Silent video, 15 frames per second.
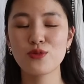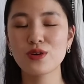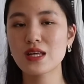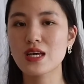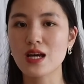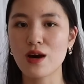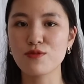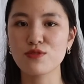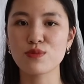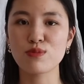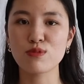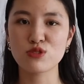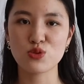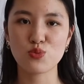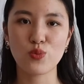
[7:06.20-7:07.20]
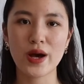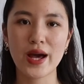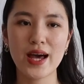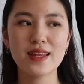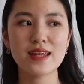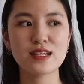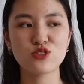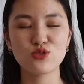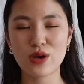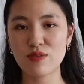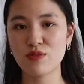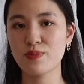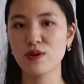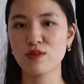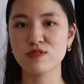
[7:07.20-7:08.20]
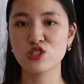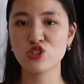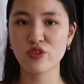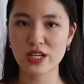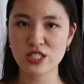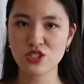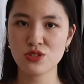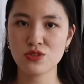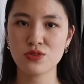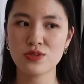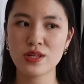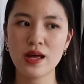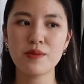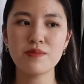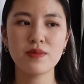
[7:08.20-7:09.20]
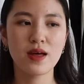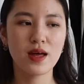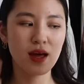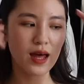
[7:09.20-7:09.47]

really comfortable to wear. They do have a bit of stretch to them.